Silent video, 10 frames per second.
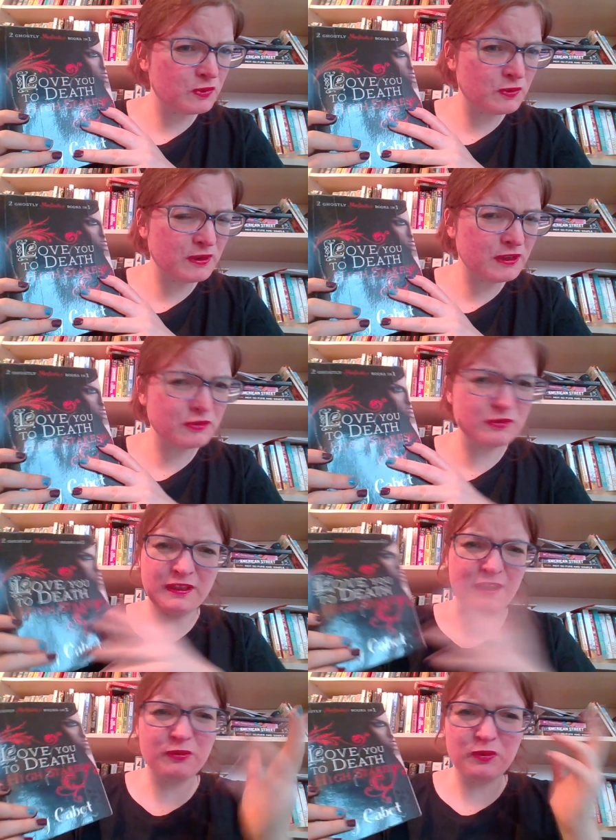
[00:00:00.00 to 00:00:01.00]
wouldn't Or
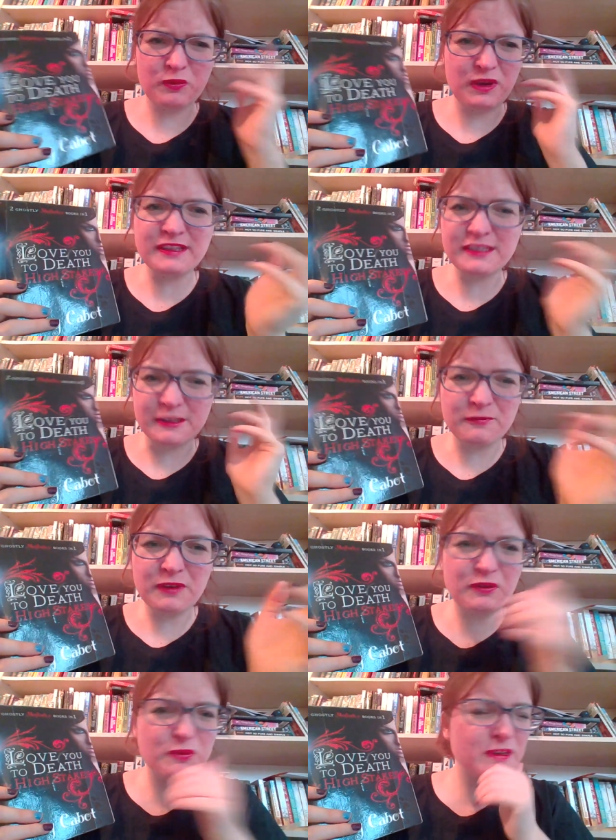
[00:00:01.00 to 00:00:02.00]
like we would have something
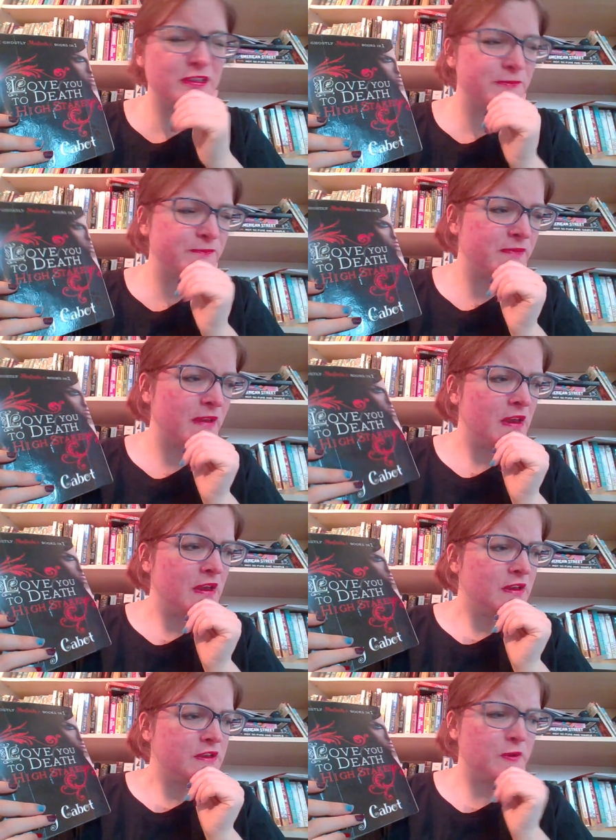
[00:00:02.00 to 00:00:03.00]
from it.
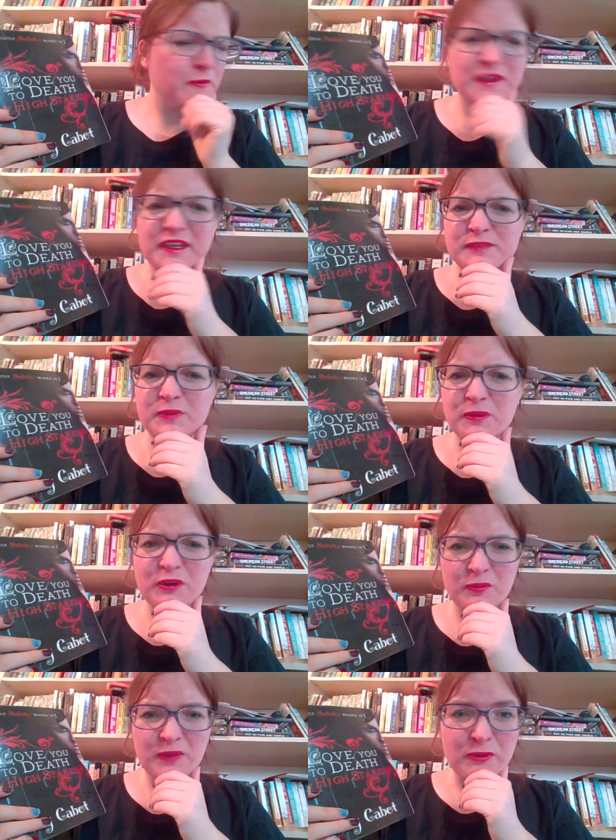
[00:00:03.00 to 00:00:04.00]
I don't think it's probably
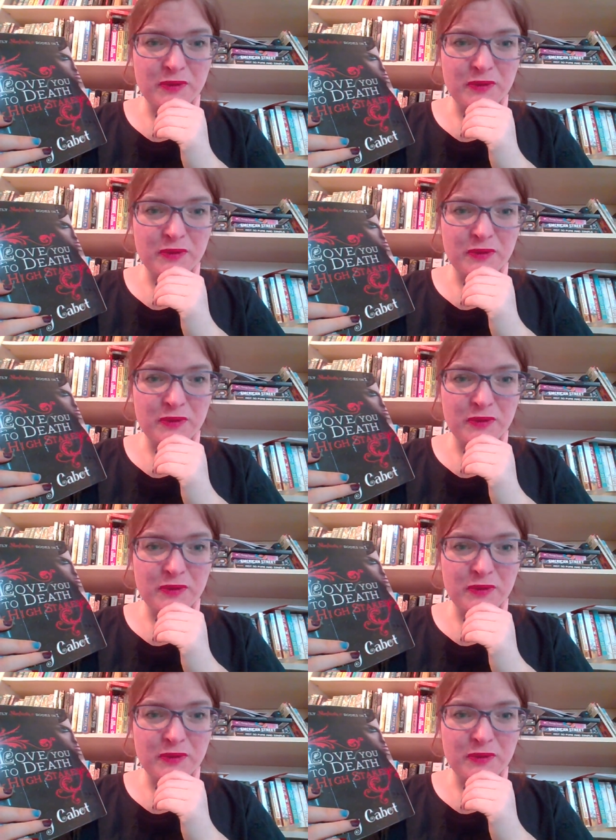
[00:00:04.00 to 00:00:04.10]
coming up